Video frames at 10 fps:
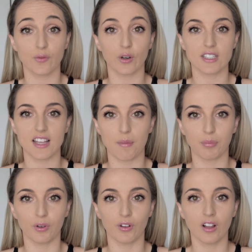For
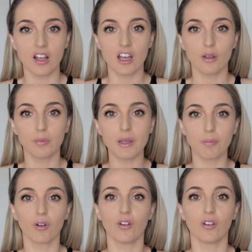example,
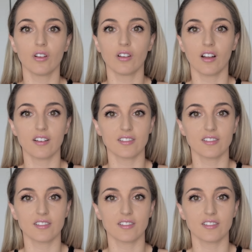people,